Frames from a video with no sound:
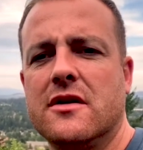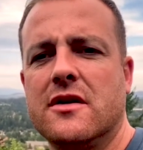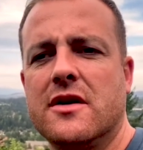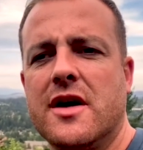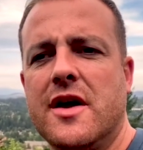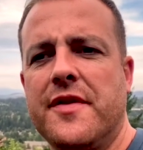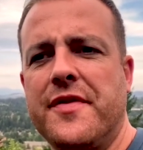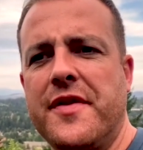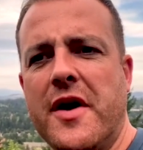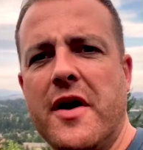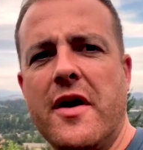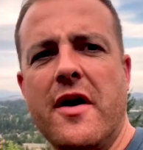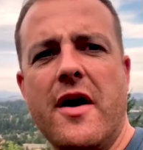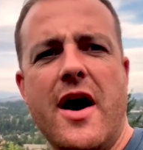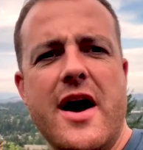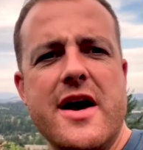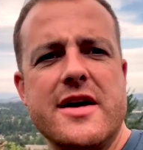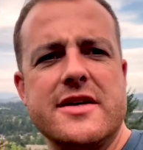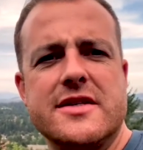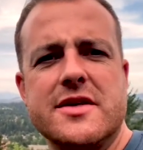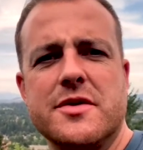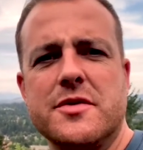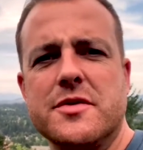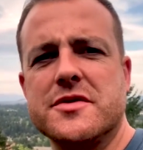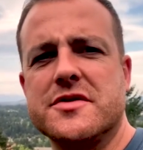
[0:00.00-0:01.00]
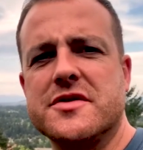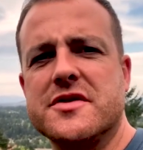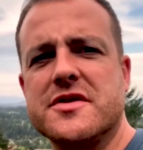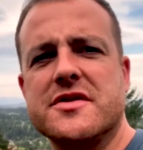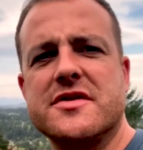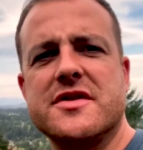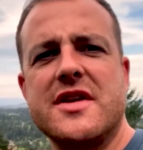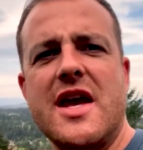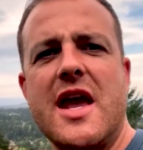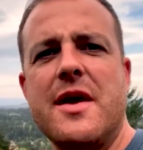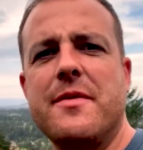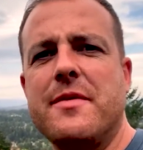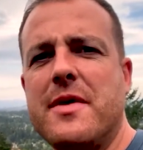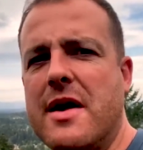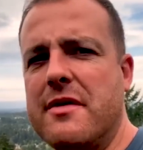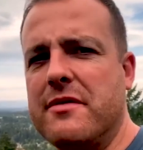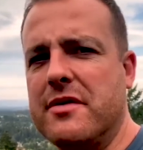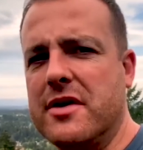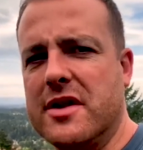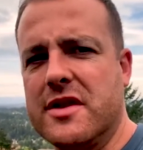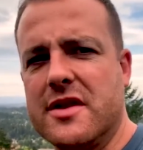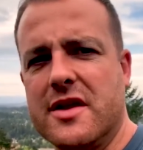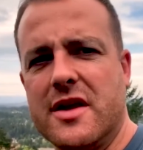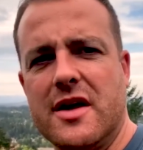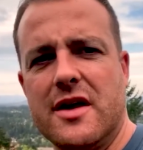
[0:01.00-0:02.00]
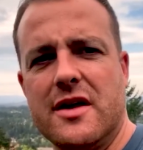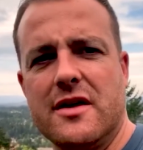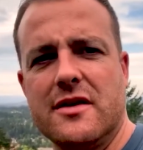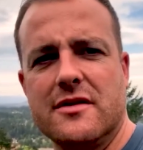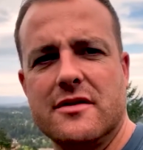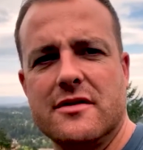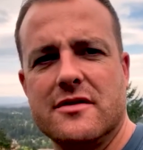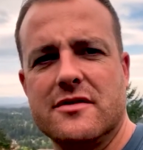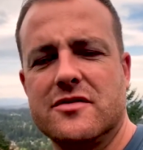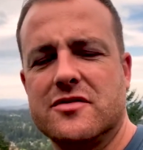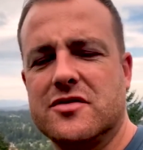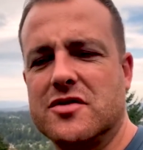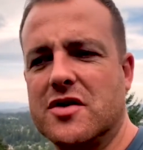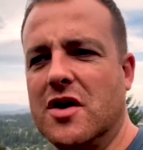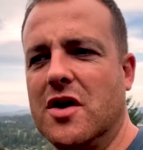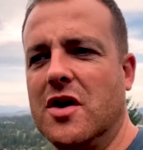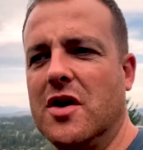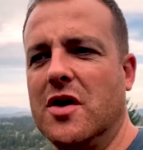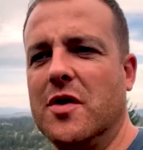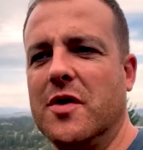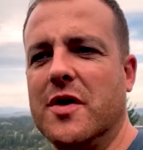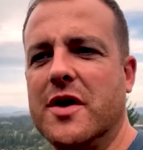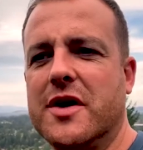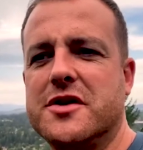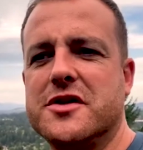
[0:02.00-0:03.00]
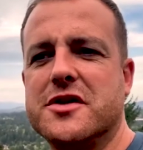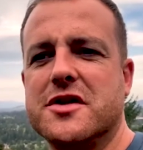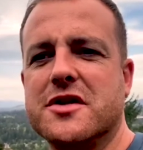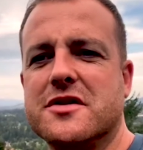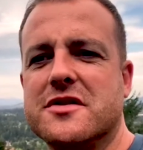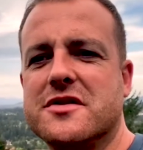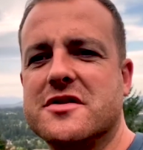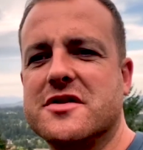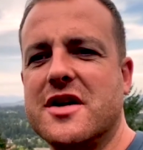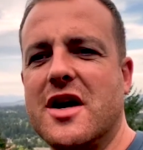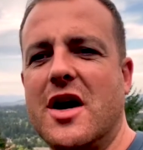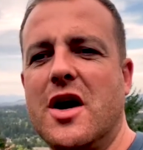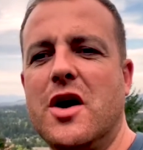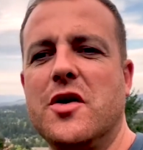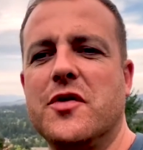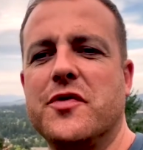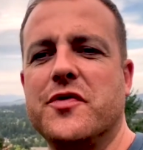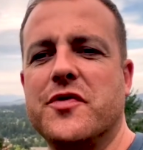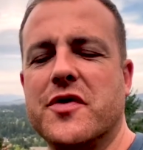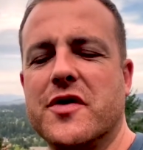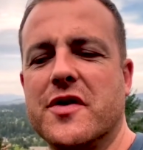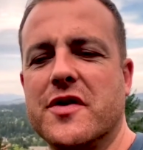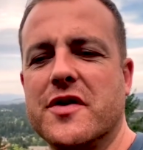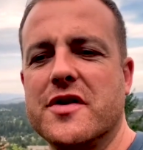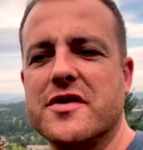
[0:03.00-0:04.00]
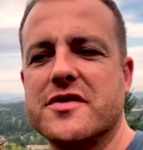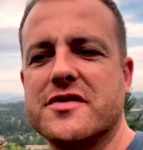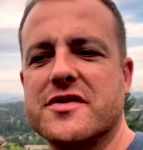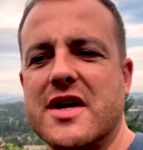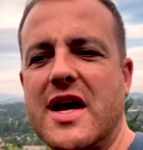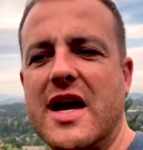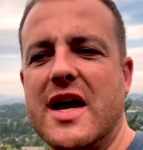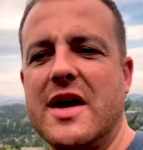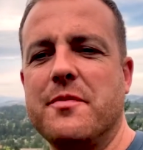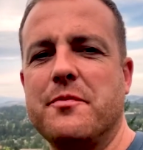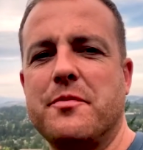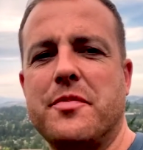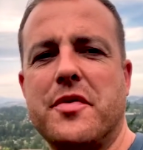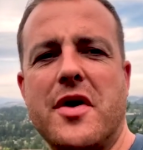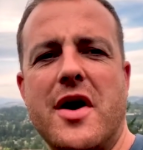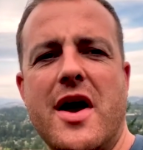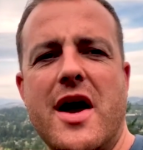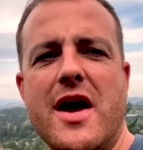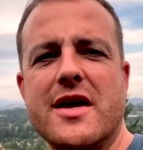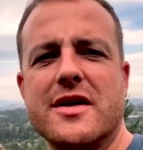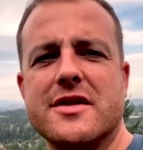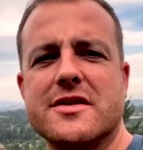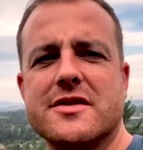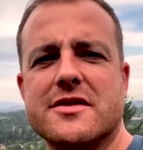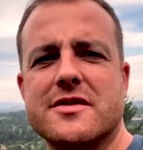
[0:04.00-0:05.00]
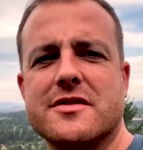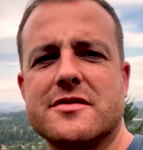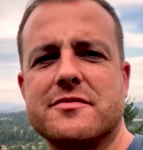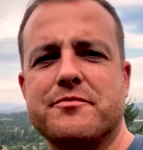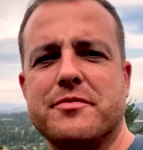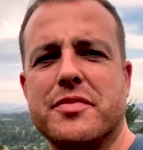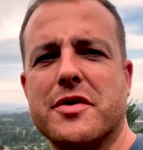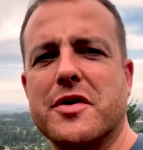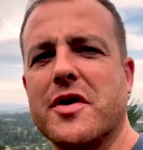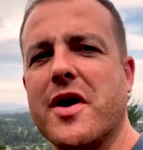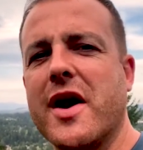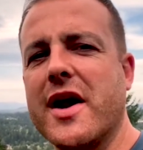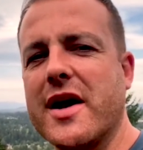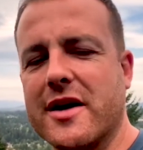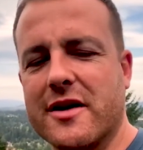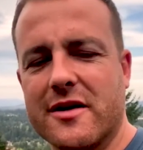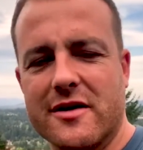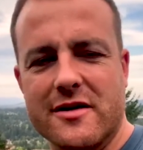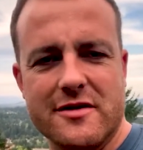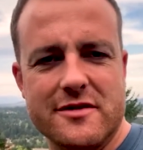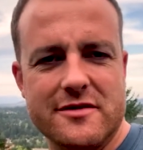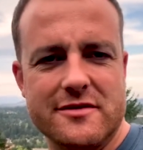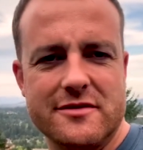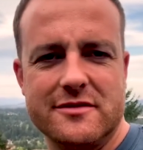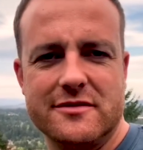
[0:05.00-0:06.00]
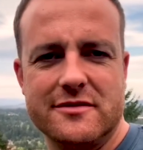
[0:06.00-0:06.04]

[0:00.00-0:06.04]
In their eyes, it was the same everything. So it should sell for the same price per acre.